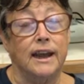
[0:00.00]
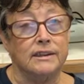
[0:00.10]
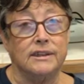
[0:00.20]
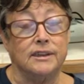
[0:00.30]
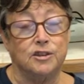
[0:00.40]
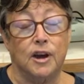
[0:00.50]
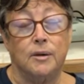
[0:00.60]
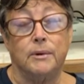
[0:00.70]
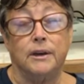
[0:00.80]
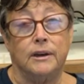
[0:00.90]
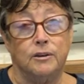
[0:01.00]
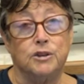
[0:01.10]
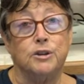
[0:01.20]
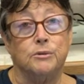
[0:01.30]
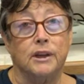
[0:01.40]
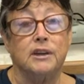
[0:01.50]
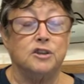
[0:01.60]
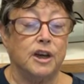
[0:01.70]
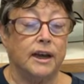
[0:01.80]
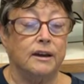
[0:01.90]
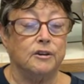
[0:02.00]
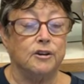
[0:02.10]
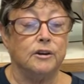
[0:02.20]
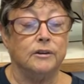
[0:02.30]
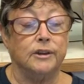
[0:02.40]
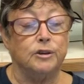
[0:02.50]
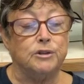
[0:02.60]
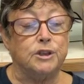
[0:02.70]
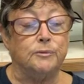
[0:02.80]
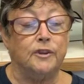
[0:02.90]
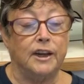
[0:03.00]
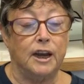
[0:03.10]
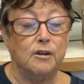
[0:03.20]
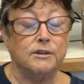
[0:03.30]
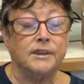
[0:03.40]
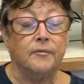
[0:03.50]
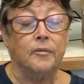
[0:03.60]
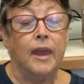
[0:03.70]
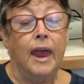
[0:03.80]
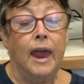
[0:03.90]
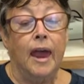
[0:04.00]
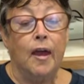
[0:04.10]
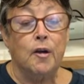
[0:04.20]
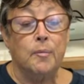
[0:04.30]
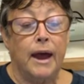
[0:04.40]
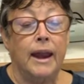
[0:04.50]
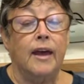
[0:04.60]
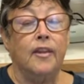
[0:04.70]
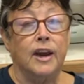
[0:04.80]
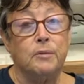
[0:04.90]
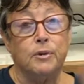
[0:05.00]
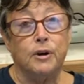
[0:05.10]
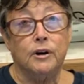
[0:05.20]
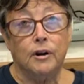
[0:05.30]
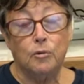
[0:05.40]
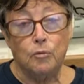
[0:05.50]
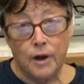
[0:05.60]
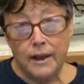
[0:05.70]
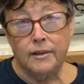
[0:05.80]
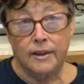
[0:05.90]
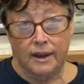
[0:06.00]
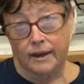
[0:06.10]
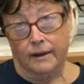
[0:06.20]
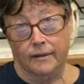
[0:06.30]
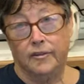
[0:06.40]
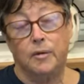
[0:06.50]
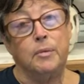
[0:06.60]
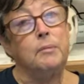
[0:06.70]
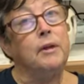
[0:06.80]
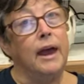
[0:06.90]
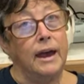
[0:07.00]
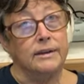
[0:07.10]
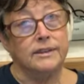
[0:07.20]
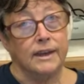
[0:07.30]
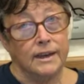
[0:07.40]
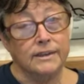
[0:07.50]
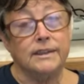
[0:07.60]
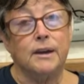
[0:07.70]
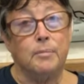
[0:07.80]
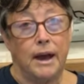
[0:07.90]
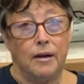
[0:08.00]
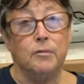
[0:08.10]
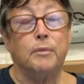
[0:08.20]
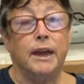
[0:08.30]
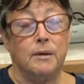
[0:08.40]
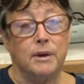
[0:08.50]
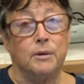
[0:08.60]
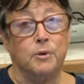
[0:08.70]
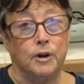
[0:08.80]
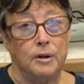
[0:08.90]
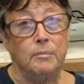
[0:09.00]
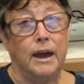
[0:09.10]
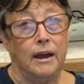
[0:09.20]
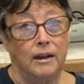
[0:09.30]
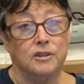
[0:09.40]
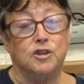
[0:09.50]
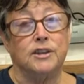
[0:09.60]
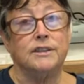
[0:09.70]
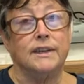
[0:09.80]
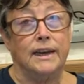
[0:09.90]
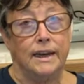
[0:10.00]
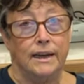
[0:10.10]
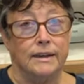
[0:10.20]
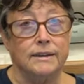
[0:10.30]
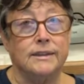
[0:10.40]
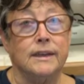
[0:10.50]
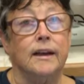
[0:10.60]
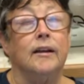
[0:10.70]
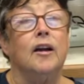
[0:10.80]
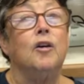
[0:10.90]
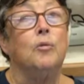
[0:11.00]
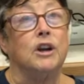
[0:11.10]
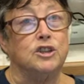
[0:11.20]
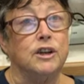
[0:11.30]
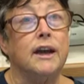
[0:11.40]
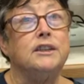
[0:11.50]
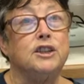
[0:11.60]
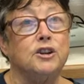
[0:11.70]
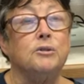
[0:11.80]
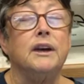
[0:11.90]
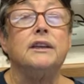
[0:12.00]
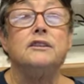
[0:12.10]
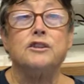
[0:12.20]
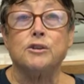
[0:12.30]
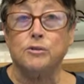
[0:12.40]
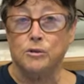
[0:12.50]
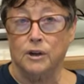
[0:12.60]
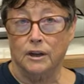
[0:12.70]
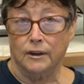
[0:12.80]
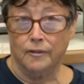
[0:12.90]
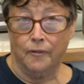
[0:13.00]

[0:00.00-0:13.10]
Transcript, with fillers: excellent job, and you should really check out her YouTube videos. But the number one thing that people ask us about becoming a marine biologist is what should I do in school?